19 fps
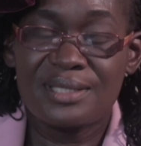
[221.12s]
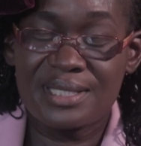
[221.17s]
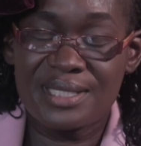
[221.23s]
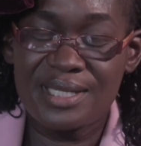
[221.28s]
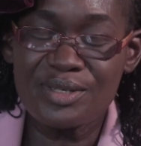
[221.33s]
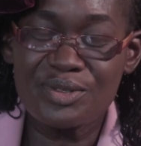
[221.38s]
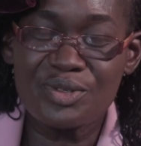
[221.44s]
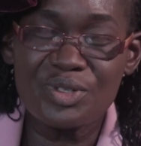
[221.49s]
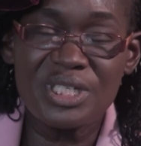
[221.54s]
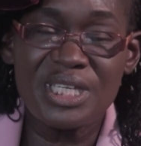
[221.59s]

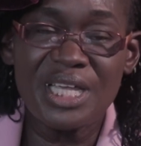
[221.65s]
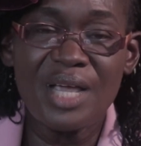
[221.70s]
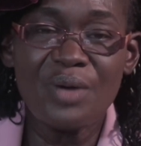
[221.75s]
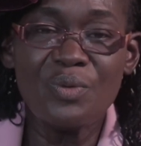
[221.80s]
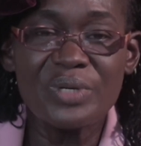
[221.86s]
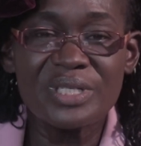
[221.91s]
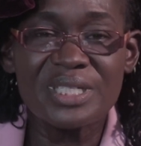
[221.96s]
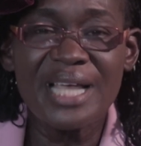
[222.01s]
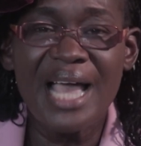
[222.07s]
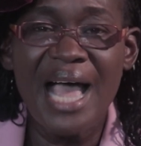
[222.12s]
Till today,
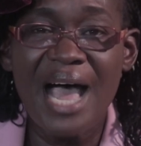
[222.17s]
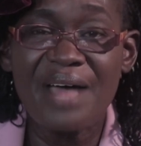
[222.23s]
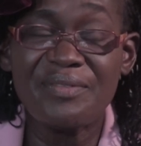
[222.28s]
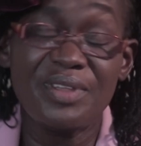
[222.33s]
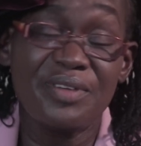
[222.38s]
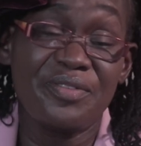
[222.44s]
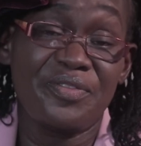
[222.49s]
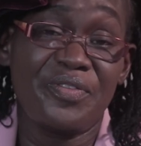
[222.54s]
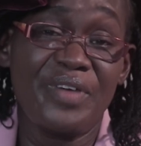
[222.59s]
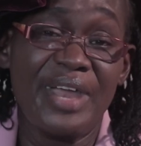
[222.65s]
we still have
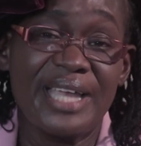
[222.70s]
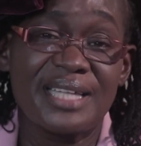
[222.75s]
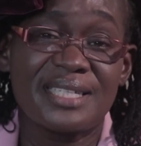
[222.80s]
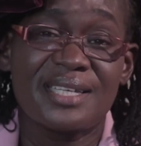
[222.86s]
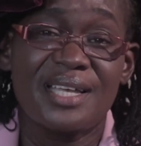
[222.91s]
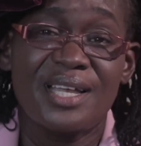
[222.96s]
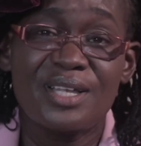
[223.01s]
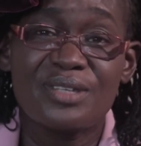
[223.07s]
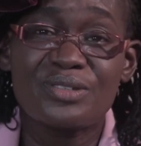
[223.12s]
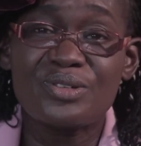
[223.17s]
the
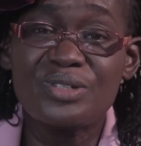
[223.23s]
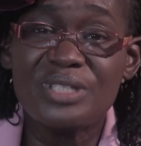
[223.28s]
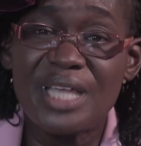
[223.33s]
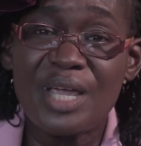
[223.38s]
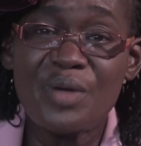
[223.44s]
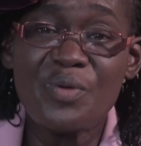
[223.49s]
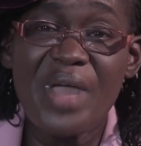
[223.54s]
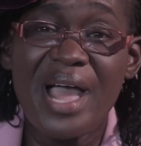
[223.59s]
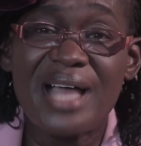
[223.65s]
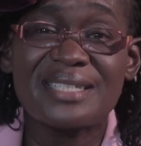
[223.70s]
effect.
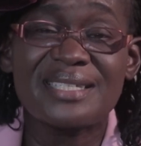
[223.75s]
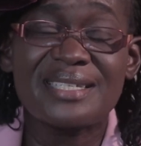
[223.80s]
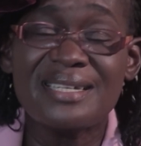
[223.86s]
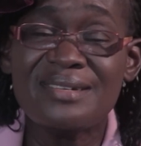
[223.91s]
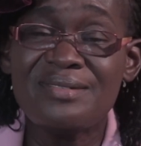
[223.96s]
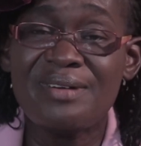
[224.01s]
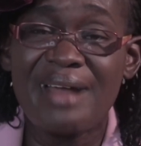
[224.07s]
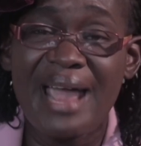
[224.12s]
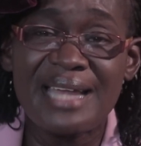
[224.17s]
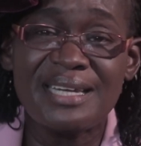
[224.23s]
Today, we are
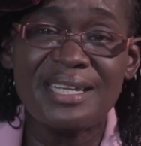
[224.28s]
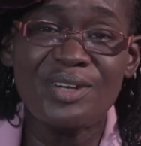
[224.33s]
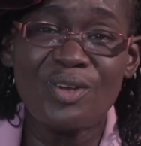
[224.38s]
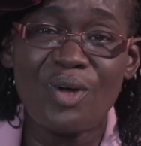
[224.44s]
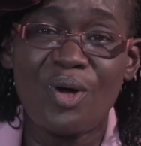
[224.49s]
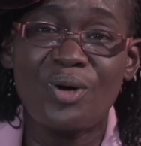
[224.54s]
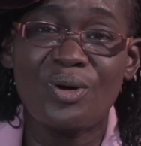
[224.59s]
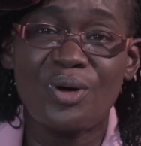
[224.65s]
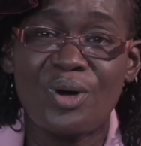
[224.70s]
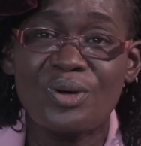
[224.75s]
still riding
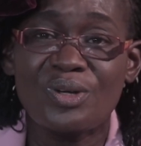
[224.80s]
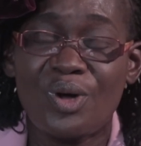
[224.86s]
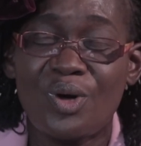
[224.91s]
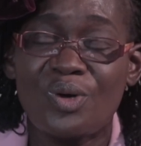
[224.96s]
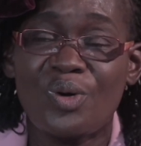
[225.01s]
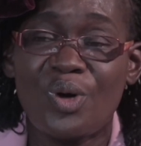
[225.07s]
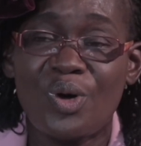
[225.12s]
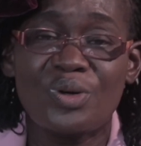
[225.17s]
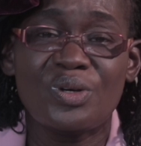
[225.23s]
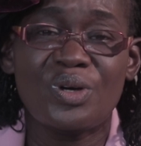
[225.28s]

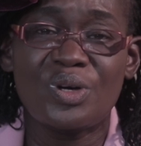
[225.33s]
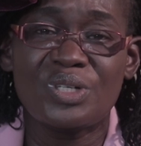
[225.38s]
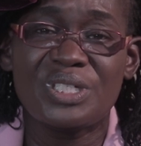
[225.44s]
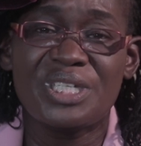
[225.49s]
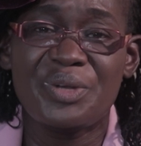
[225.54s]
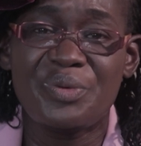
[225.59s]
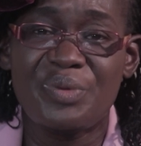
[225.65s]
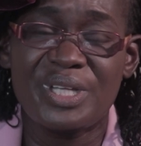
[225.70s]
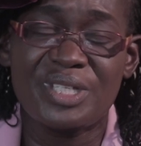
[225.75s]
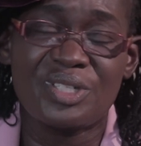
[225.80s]
on
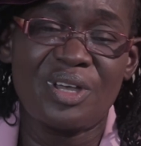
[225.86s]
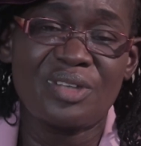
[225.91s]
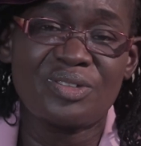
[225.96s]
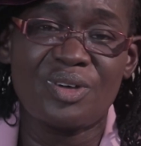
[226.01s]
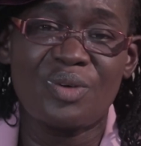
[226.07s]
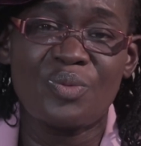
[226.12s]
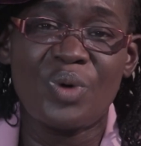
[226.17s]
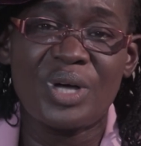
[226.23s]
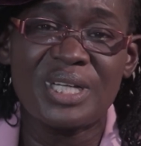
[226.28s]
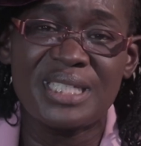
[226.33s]
the result
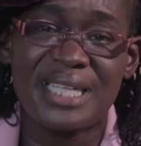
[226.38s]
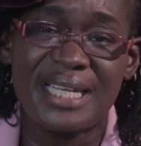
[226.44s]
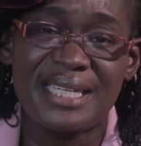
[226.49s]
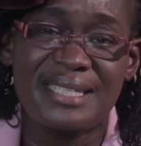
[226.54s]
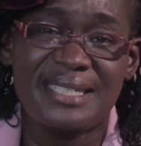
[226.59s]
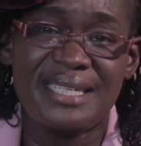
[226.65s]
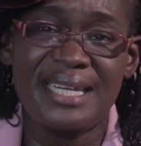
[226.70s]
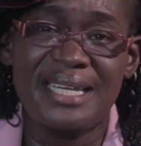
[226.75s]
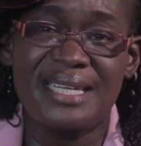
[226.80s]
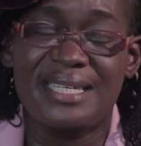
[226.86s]
of what they
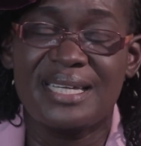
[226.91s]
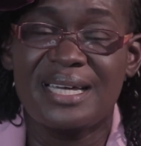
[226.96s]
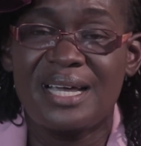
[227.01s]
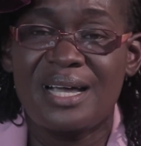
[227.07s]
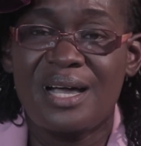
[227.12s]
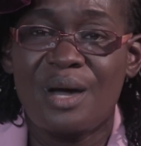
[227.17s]
did.